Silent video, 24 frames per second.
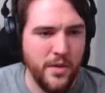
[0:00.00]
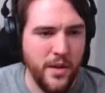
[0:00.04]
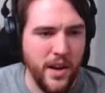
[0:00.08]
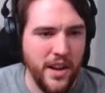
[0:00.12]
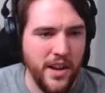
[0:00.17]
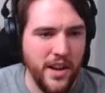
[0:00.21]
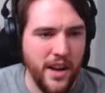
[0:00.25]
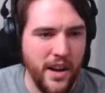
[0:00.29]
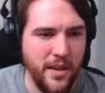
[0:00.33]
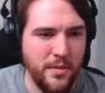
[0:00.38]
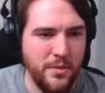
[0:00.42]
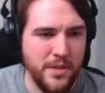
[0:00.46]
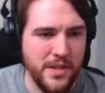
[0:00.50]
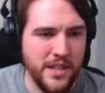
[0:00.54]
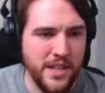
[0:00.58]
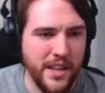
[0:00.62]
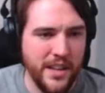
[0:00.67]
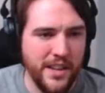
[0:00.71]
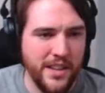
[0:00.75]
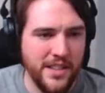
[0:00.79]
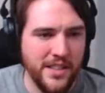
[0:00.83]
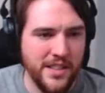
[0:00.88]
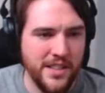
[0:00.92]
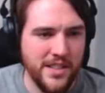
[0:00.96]
I wish
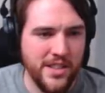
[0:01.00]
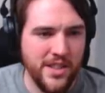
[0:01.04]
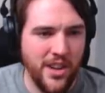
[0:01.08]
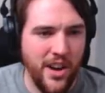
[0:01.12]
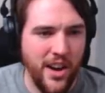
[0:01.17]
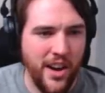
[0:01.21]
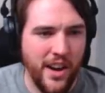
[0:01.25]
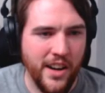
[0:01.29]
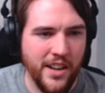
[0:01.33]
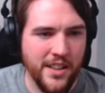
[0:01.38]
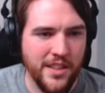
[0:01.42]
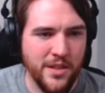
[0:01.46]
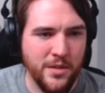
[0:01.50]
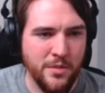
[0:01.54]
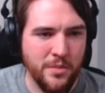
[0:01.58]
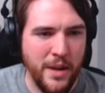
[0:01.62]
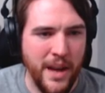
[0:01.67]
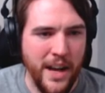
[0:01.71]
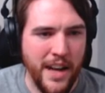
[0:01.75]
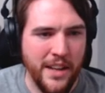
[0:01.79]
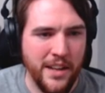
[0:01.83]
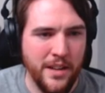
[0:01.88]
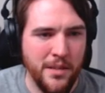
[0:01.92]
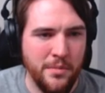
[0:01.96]
I could just talk to
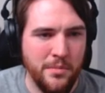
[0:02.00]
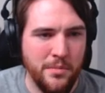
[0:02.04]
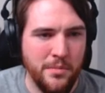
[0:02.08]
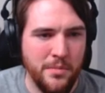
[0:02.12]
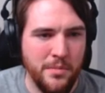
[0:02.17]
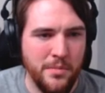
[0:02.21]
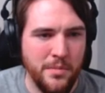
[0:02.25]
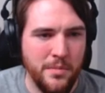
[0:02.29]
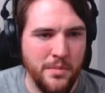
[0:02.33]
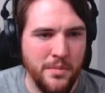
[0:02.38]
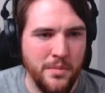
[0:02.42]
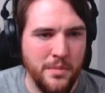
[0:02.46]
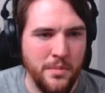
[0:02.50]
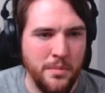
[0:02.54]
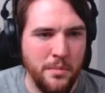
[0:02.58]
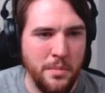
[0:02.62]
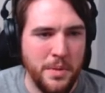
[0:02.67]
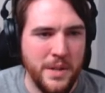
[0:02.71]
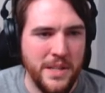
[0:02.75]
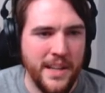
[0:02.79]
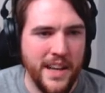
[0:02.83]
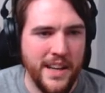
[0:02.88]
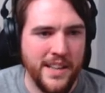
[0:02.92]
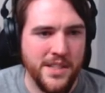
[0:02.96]
random
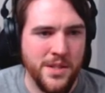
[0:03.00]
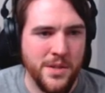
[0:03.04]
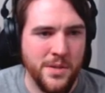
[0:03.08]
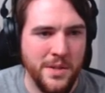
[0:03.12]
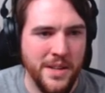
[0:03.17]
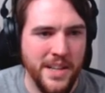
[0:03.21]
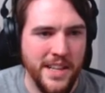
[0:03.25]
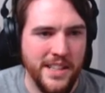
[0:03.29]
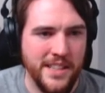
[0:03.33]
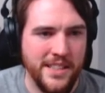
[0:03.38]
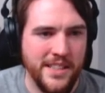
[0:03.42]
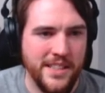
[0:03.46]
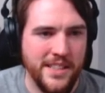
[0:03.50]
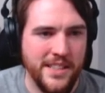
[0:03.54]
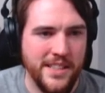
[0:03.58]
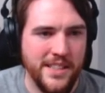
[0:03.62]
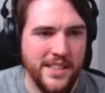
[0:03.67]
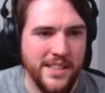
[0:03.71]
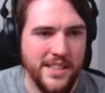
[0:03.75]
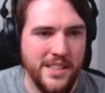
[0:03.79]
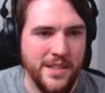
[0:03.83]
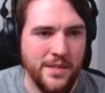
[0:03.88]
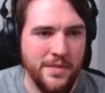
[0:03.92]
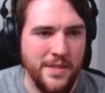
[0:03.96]

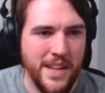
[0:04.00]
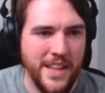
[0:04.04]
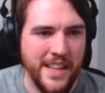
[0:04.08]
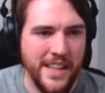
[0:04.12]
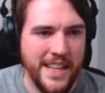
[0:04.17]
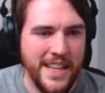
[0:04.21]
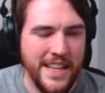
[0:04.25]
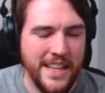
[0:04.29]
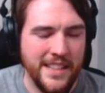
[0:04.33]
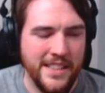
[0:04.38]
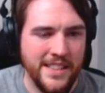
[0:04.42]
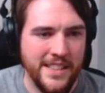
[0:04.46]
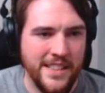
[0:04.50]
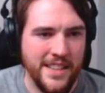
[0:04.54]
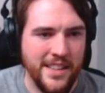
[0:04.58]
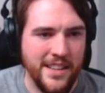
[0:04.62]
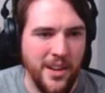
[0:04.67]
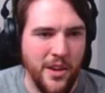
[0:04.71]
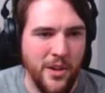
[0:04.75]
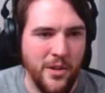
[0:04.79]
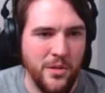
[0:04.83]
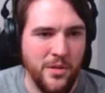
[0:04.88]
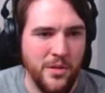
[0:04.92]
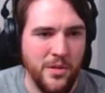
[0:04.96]
pedestrians, civilians, you
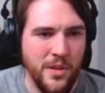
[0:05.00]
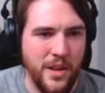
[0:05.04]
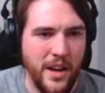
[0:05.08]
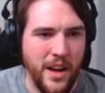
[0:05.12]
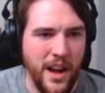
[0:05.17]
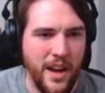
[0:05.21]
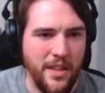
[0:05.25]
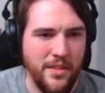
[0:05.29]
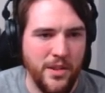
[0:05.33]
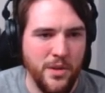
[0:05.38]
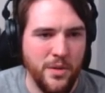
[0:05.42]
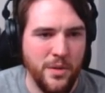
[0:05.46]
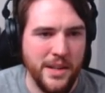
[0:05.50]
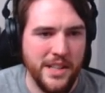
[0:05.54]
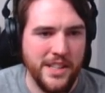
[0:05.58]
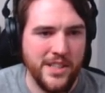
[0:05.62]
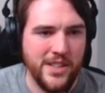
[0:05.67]
know, have a quick